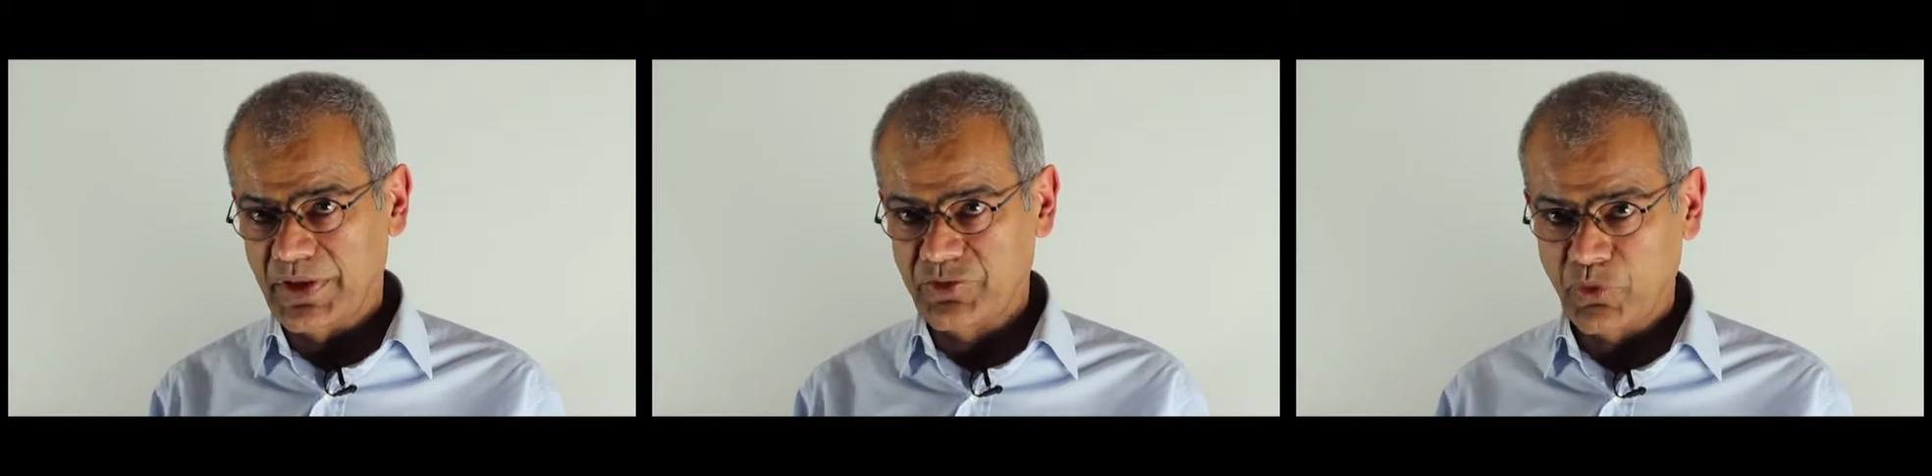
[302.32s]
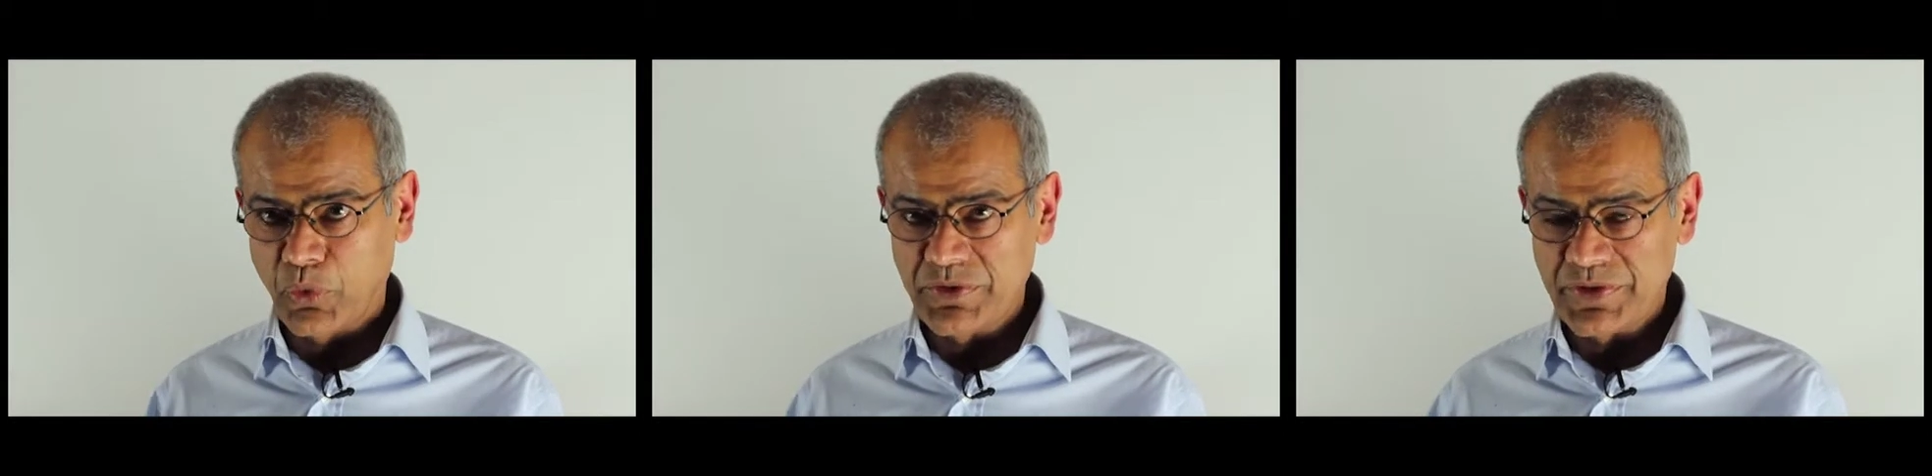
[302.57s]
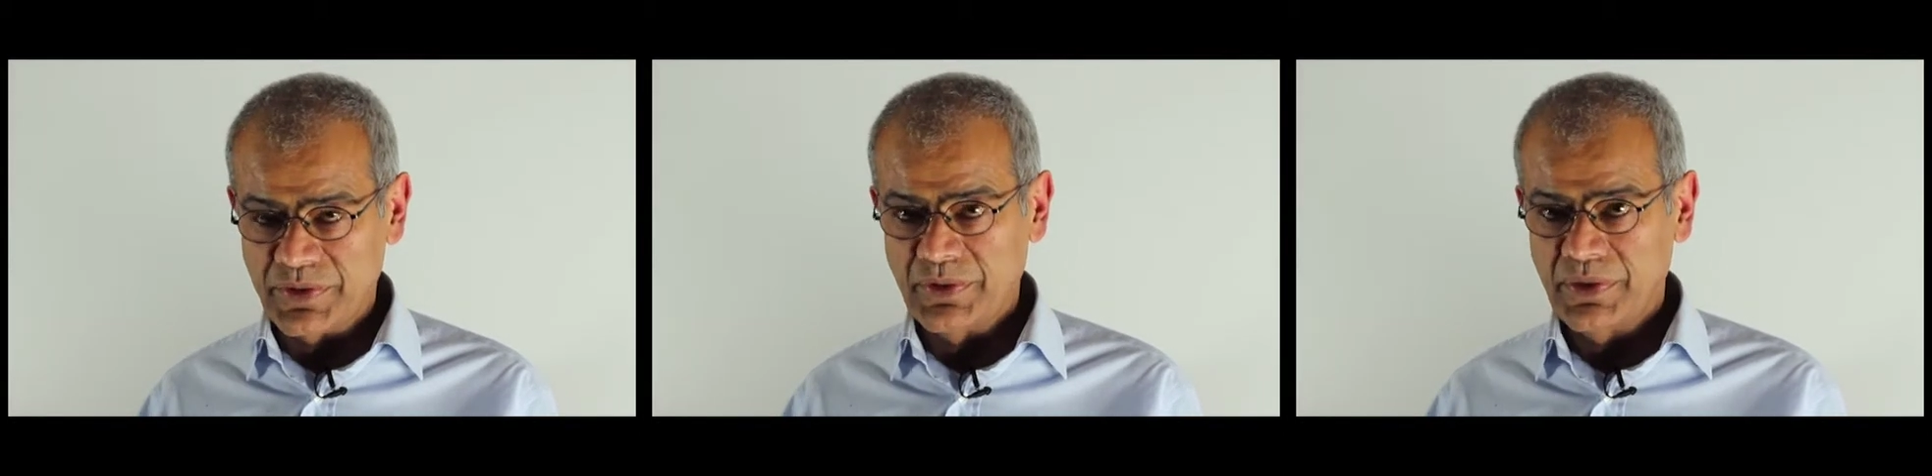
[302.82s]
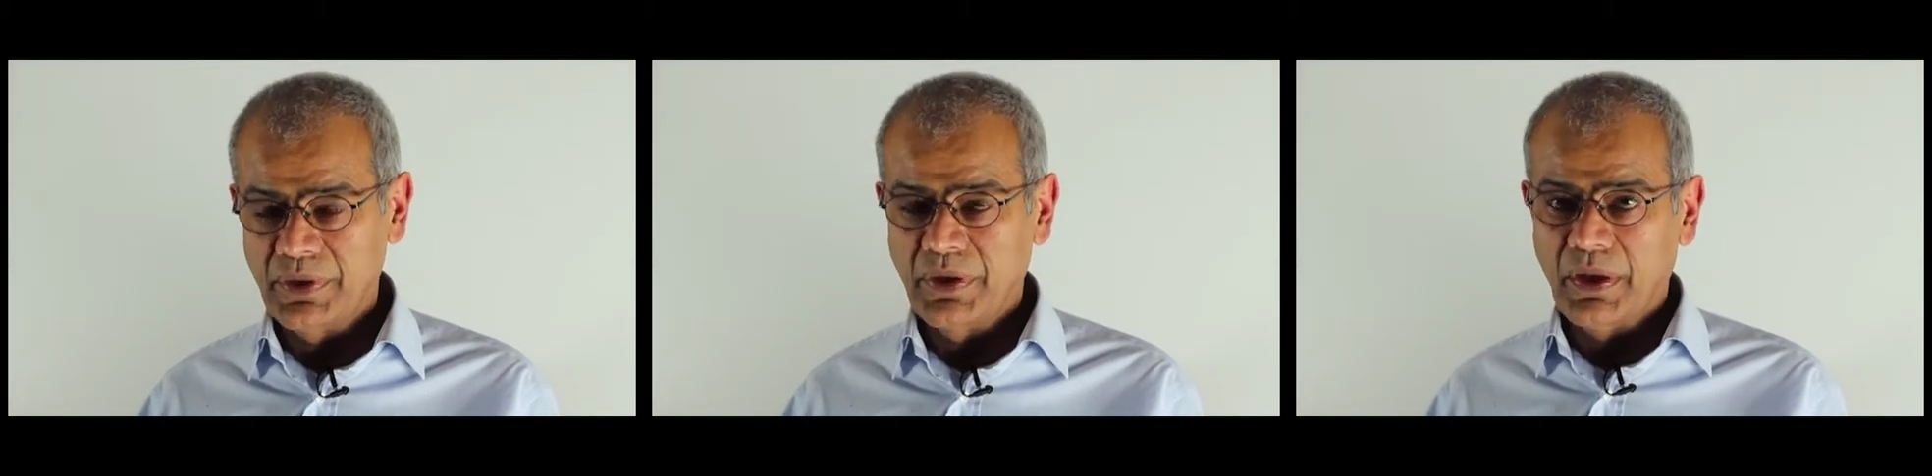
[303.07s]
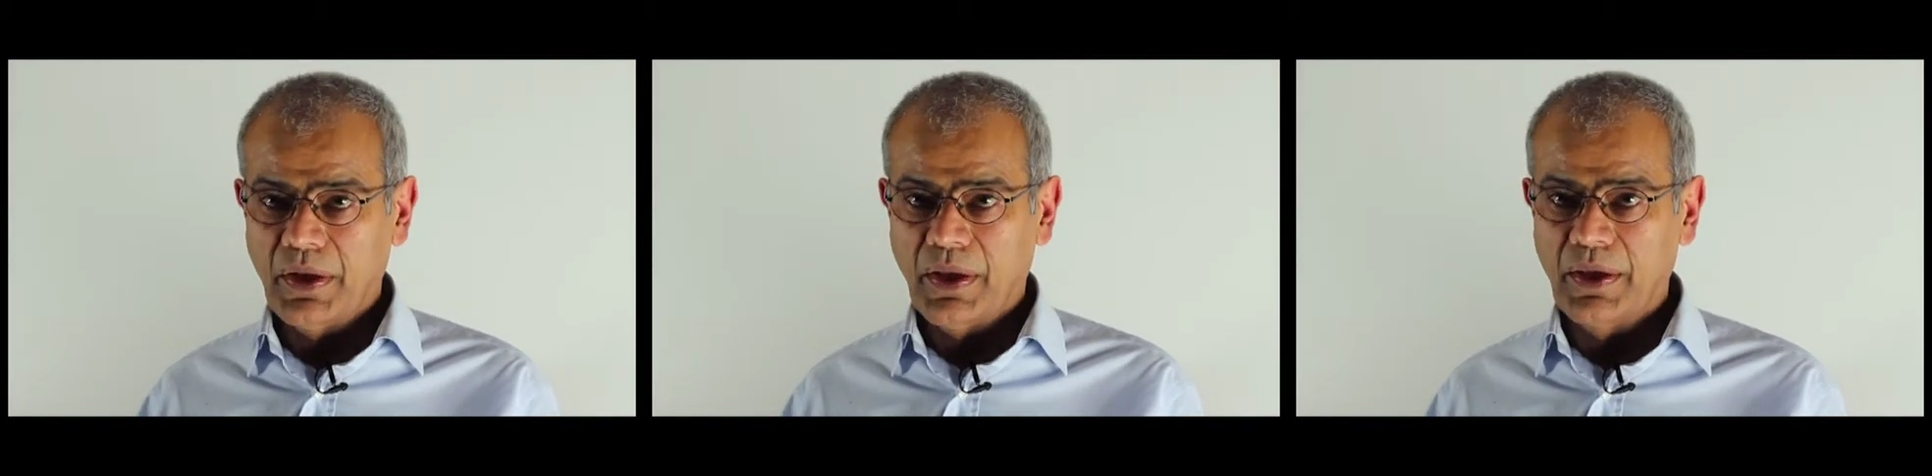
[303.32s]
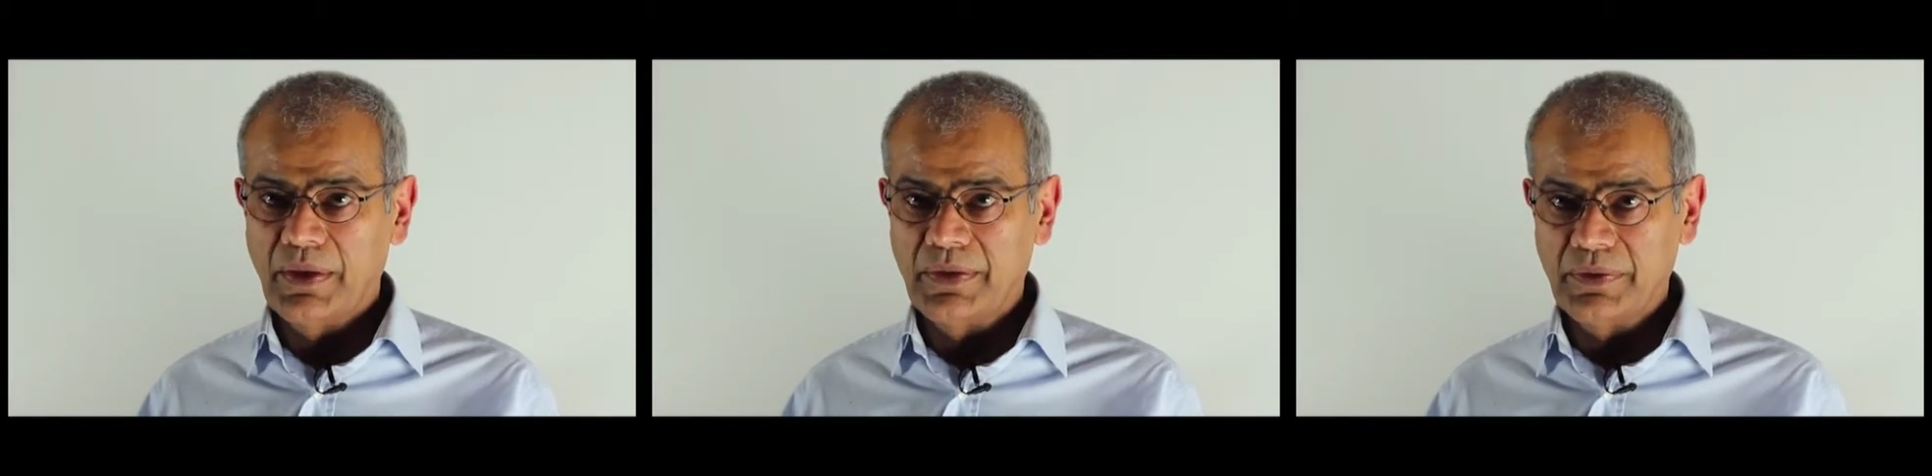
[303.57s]
that soldier
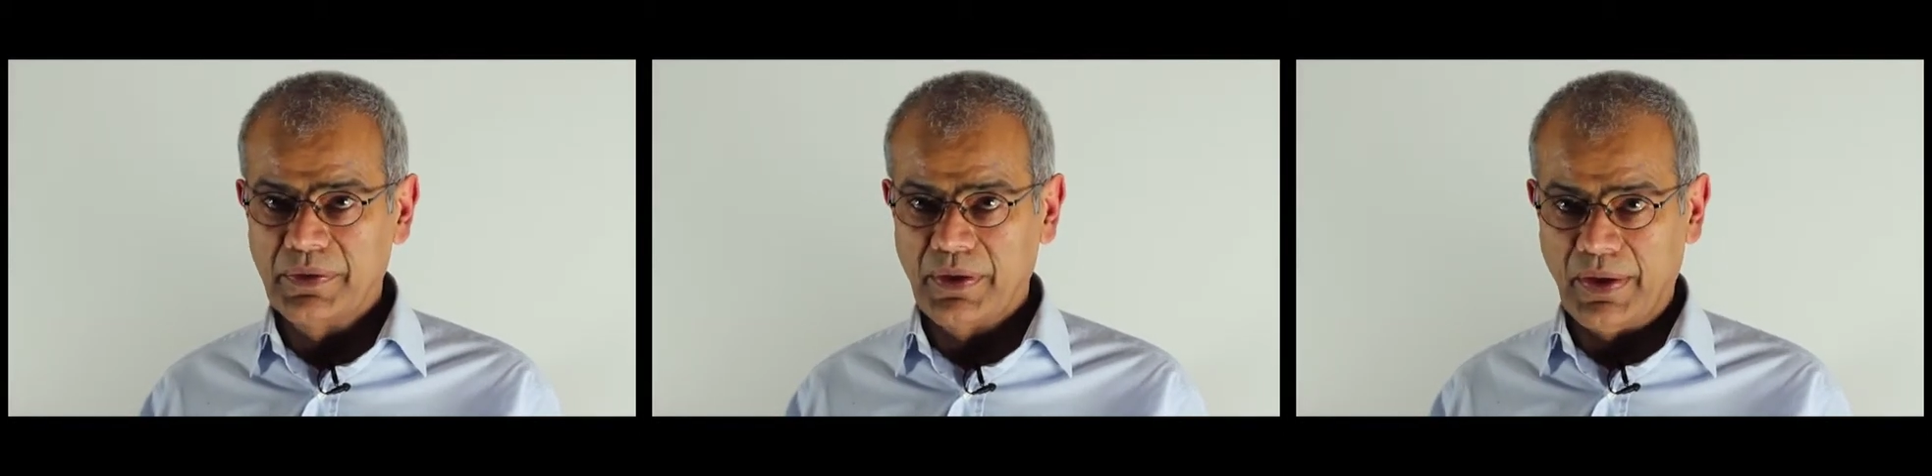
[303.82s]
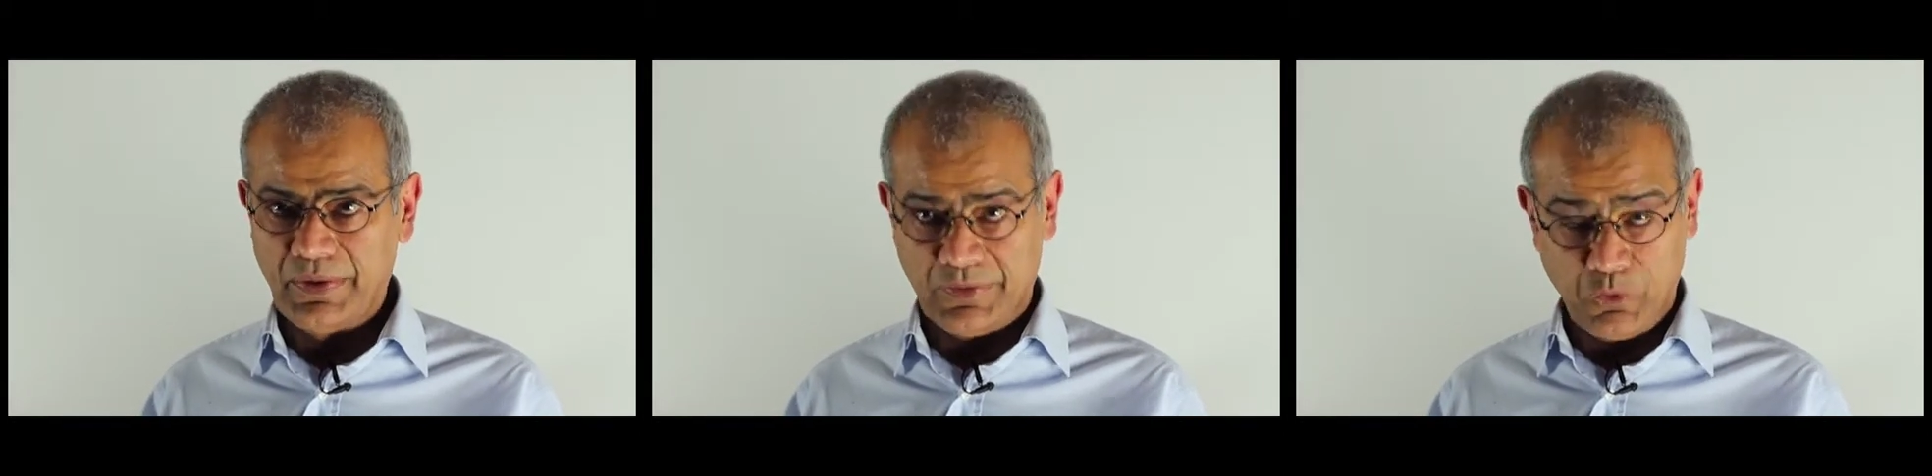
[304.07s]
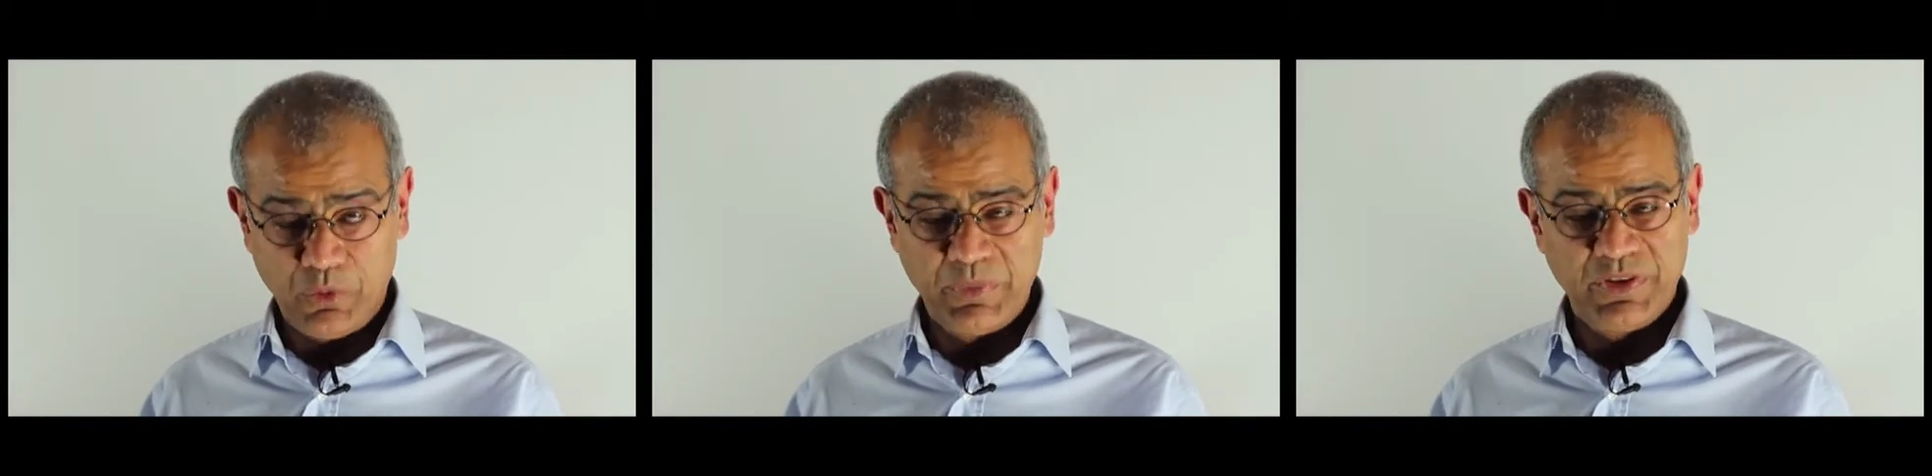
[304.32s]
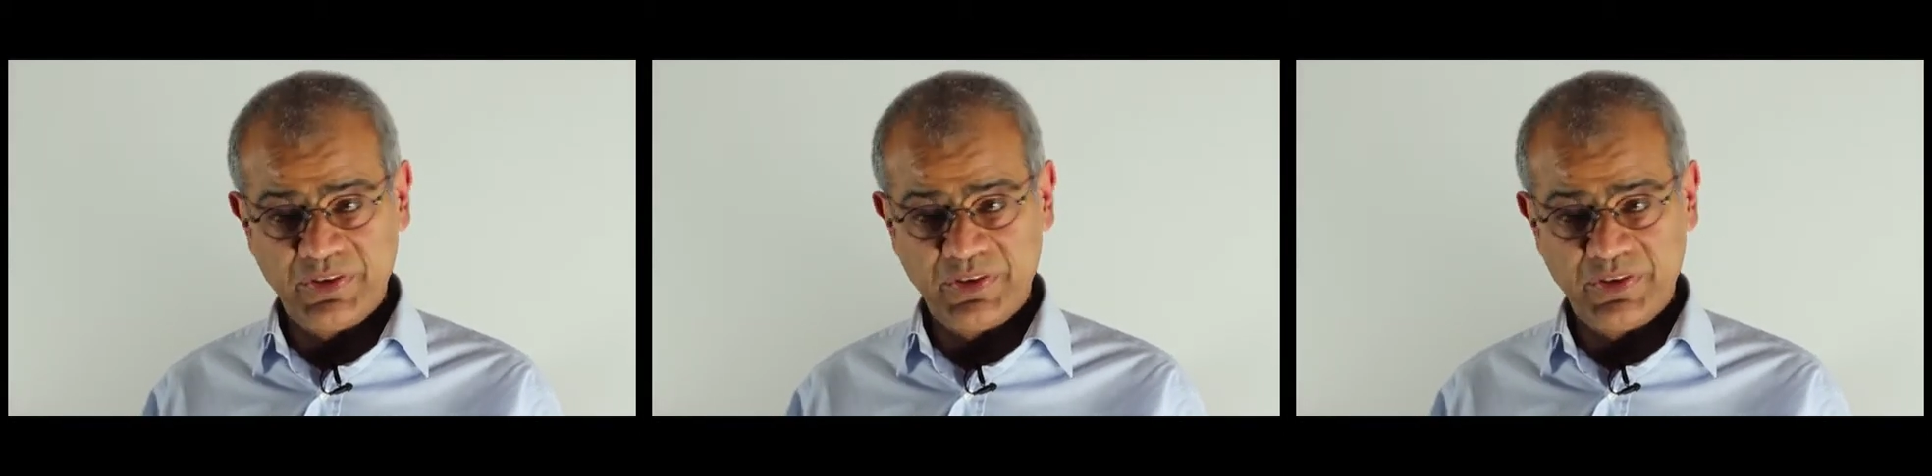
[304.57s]
and told me,